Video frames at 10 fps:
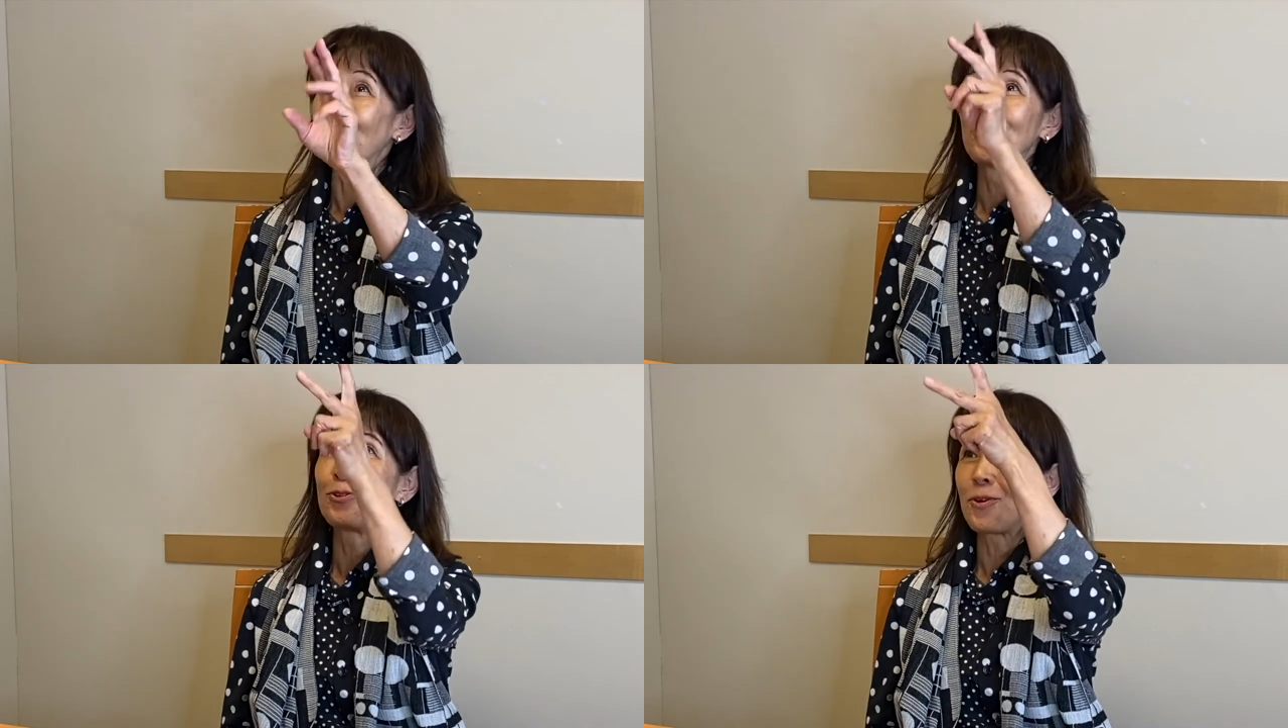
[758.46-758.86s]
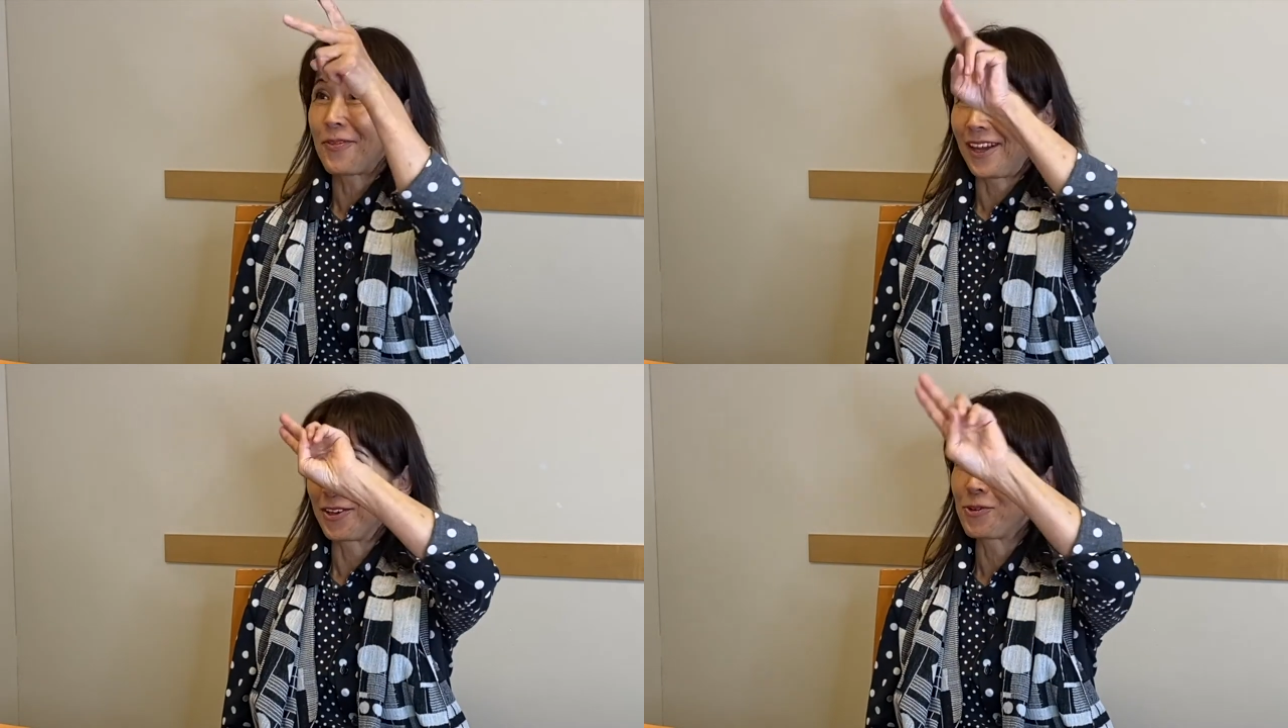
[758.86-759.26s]
Two of
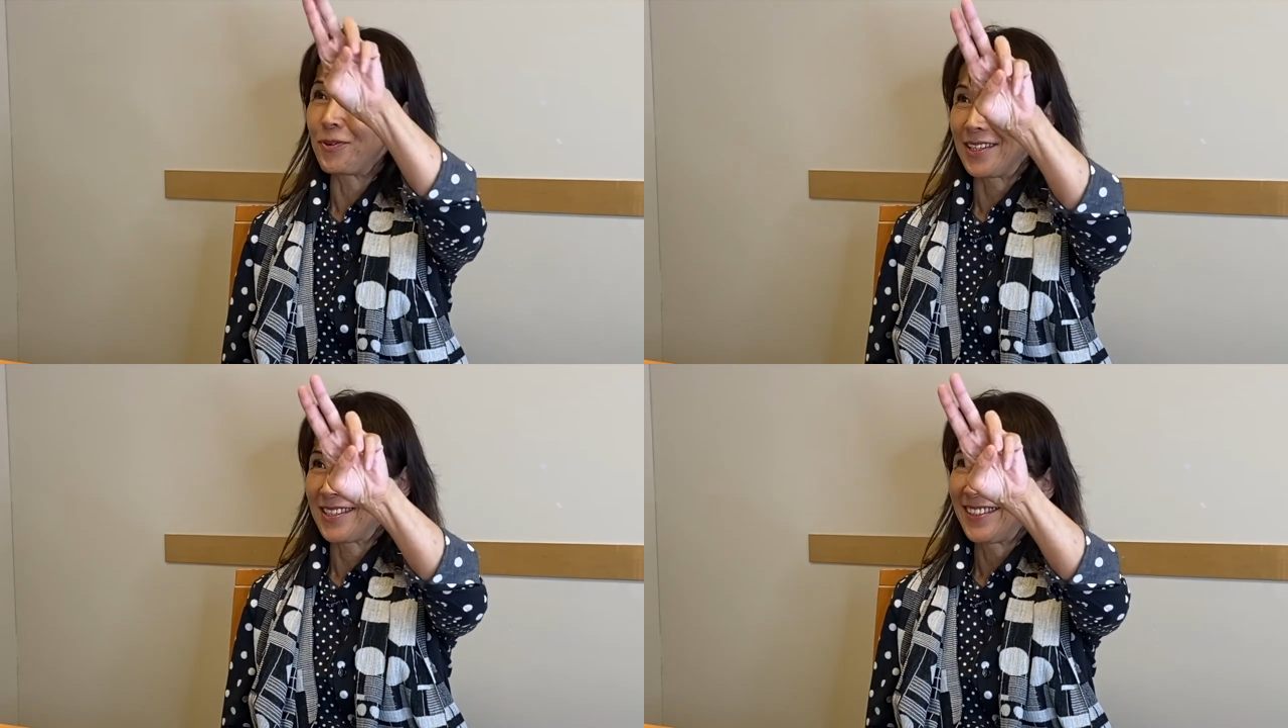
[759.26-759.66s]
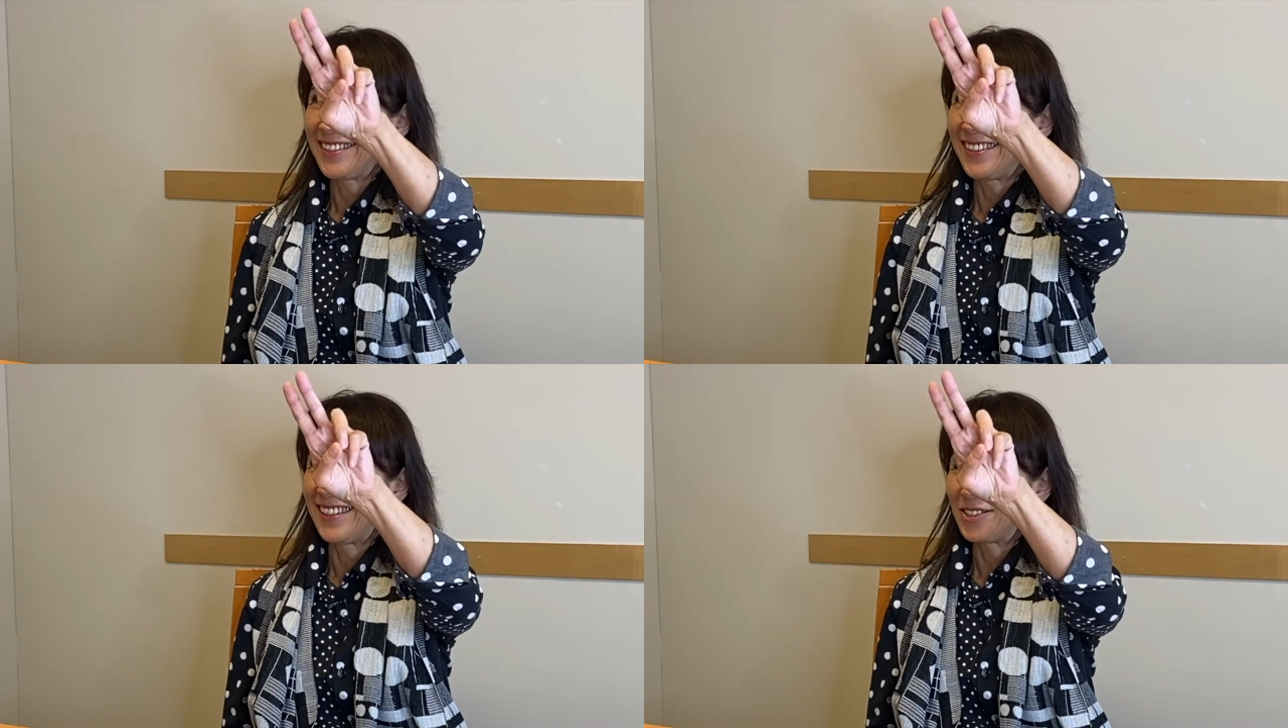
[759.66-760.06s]
them quit.
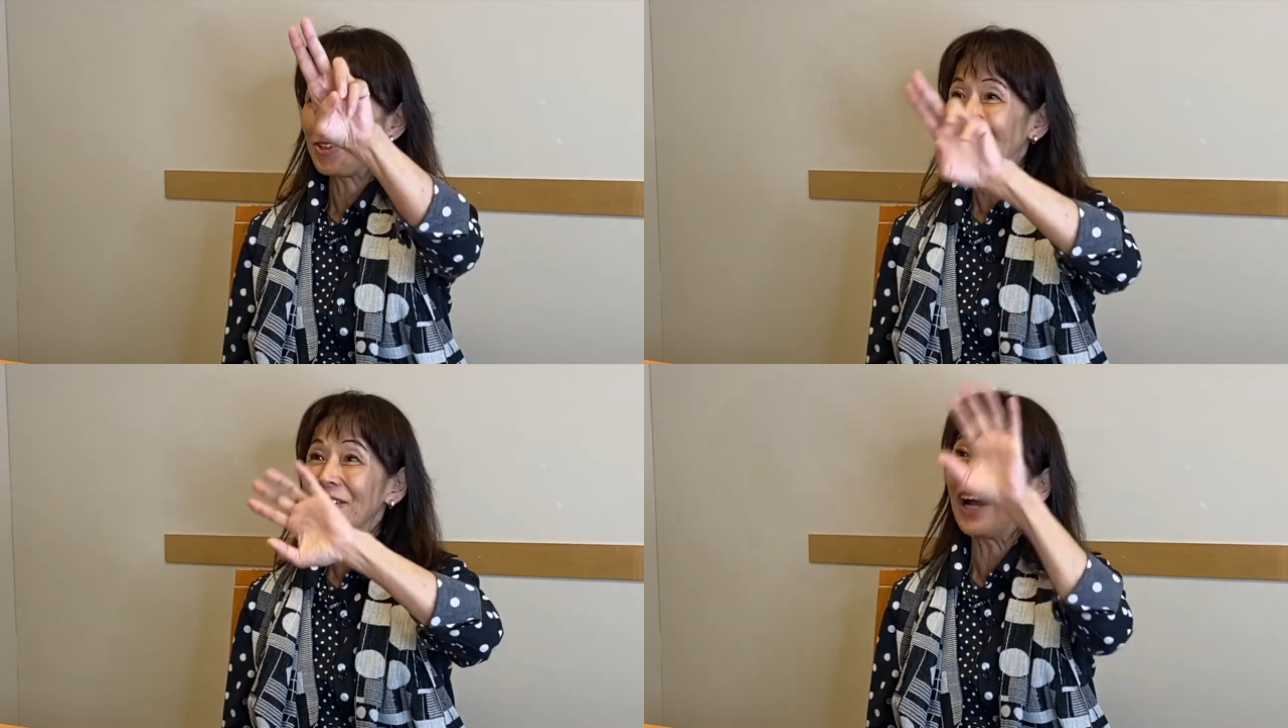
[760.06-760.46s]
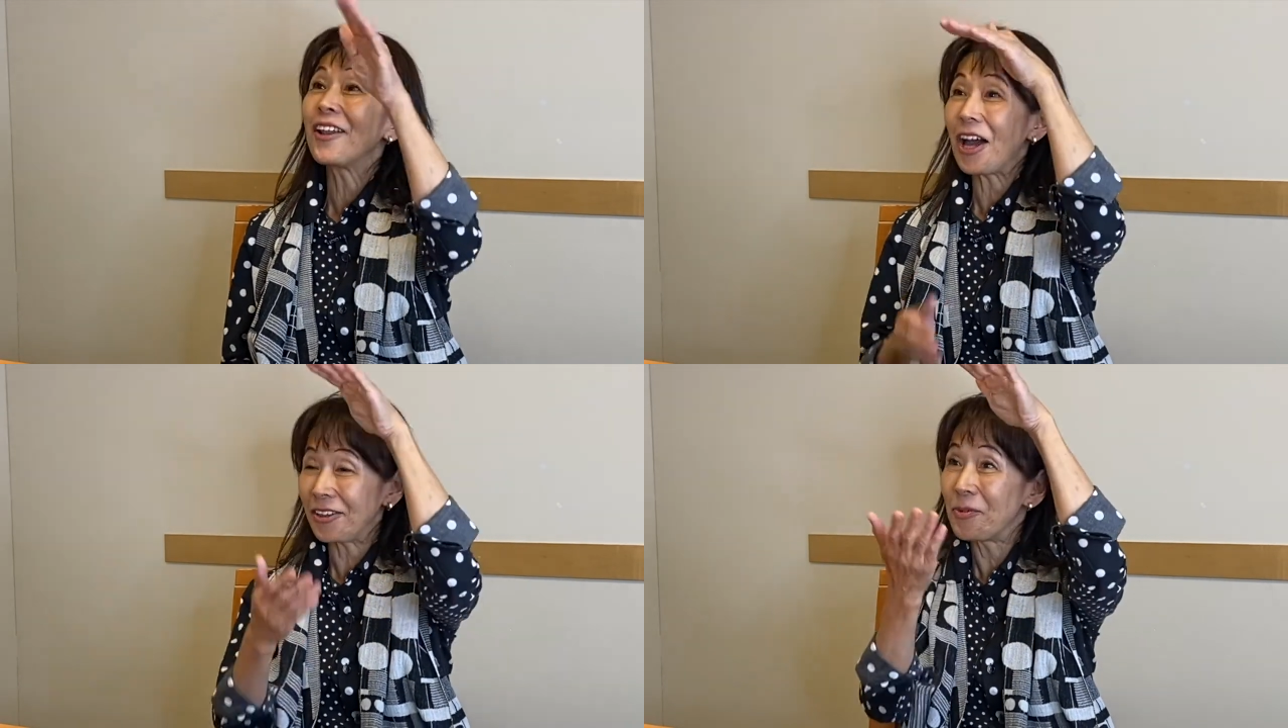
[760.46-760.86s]
So,
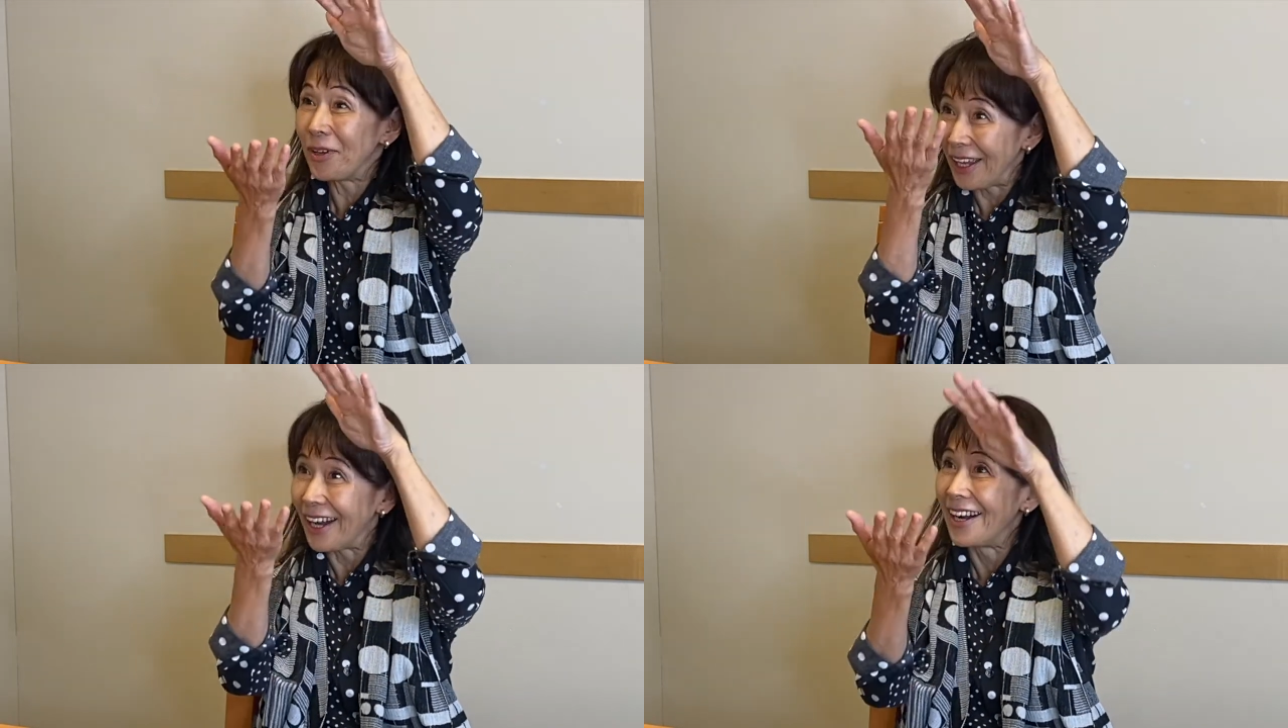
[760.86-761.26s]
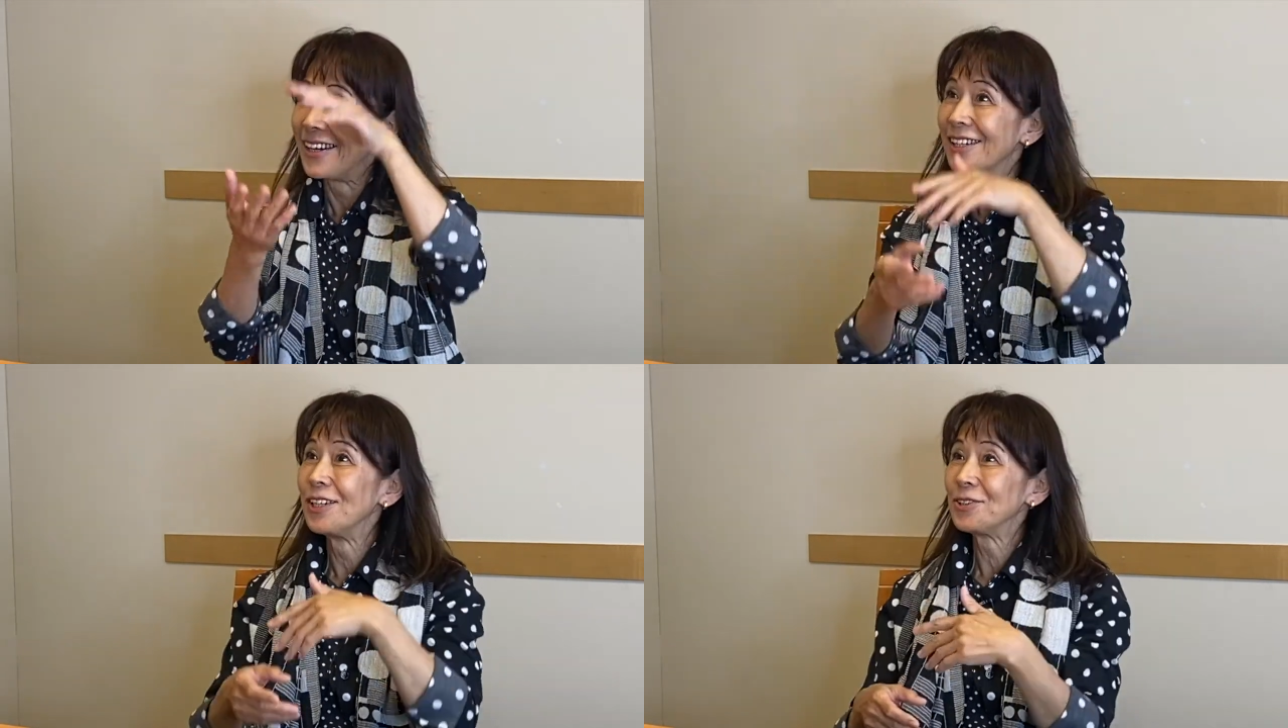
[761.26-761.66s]

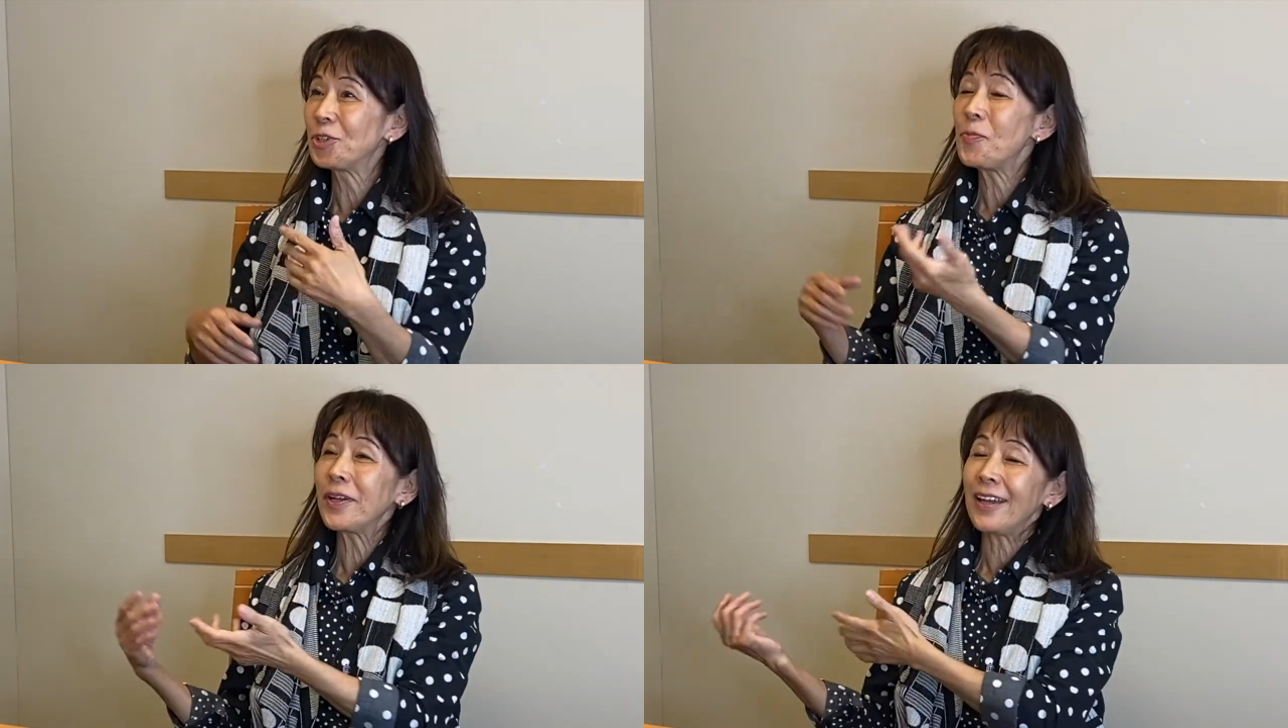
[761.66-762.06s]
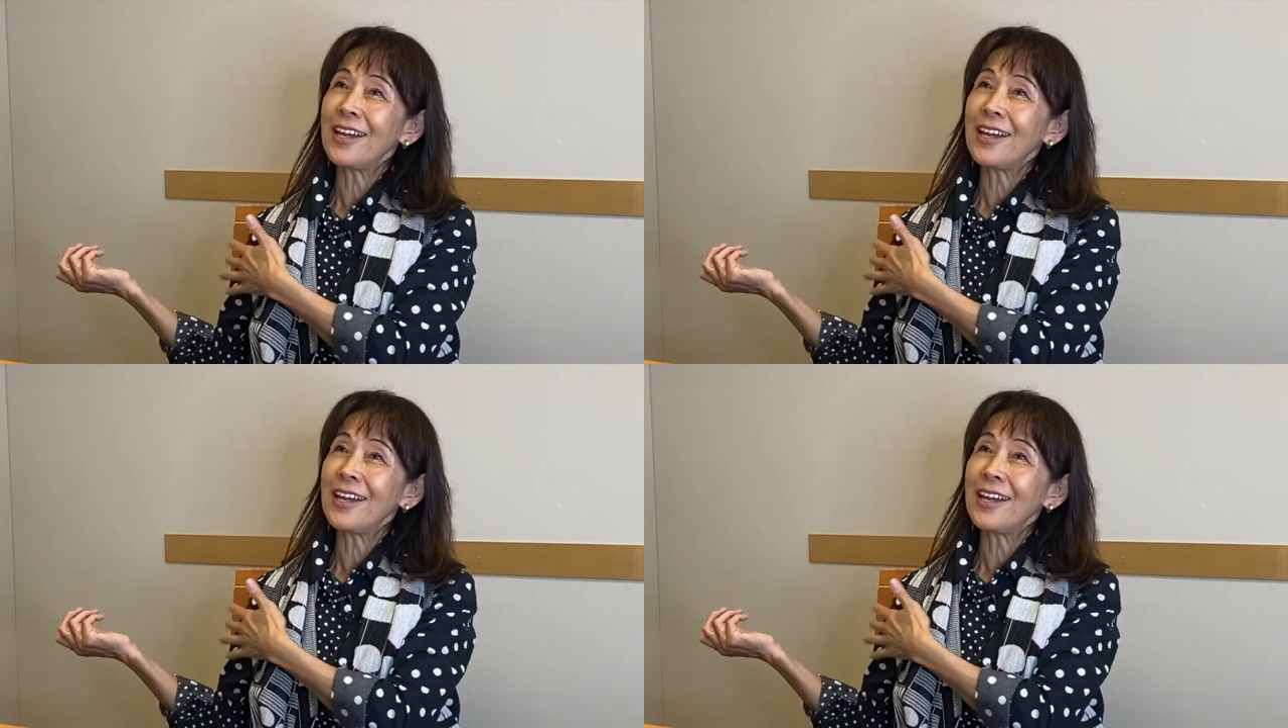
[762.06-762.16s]
but